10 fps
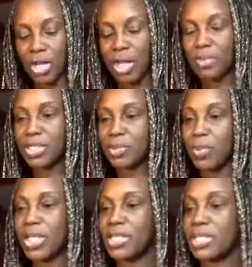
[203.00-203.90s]
A couple of
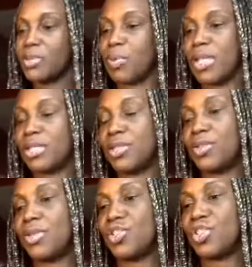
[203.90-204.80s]
sprays, eight sprays, and
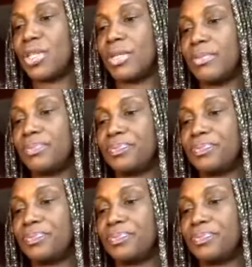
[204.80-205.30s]
you're in a cheek.